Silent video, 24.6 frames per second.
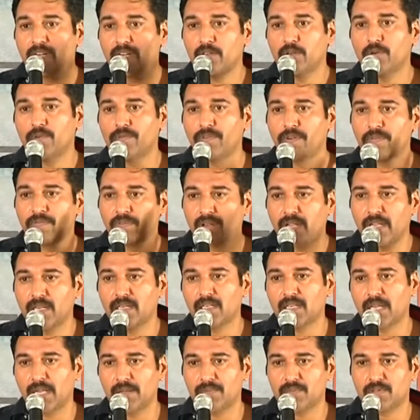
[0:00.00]
10 to 15
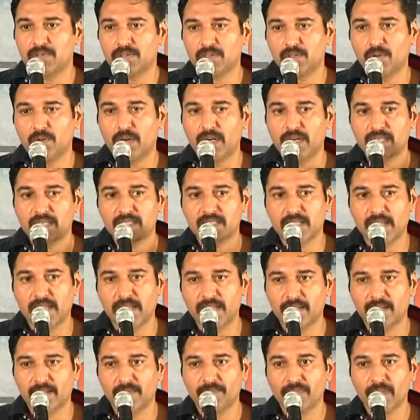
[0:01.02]
times to
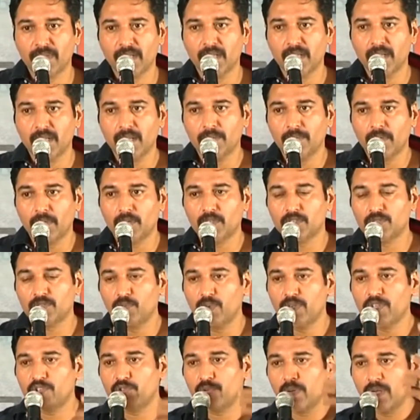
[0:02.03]
understand, because
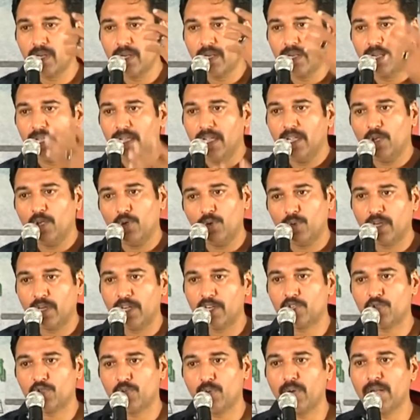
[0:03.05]
visually you
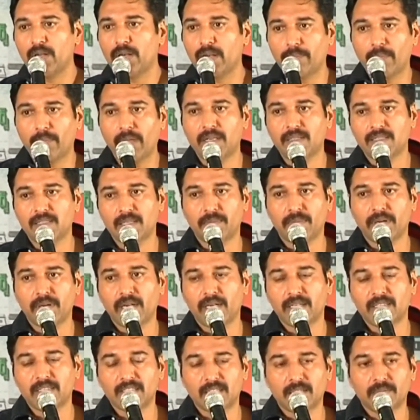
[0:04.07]
can show and make somebody
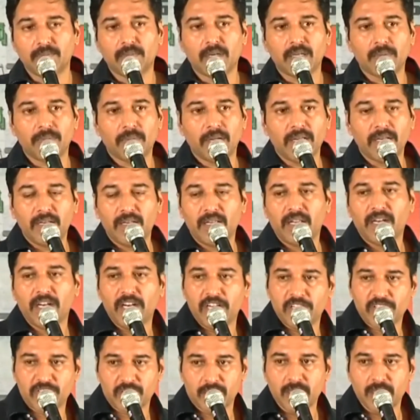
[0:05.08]
understand, but by
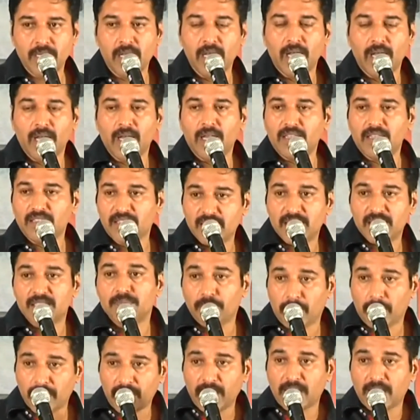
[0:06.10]
narration, this
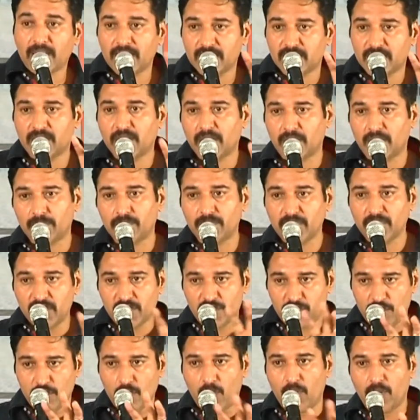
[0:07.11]
particular script,
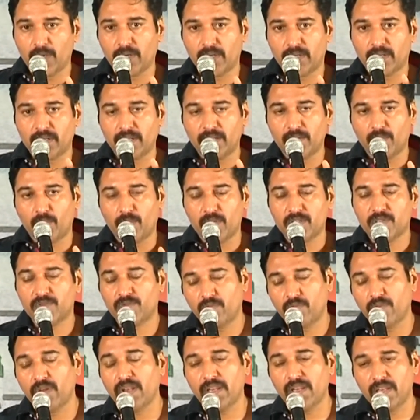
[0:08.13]
this genre was
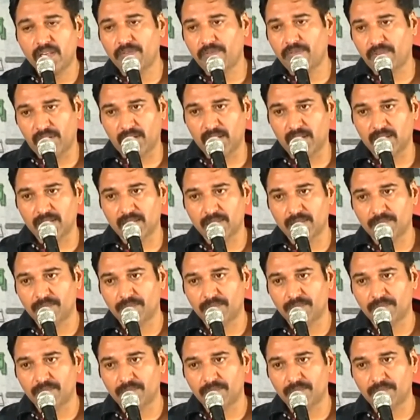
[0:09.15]
very difficult.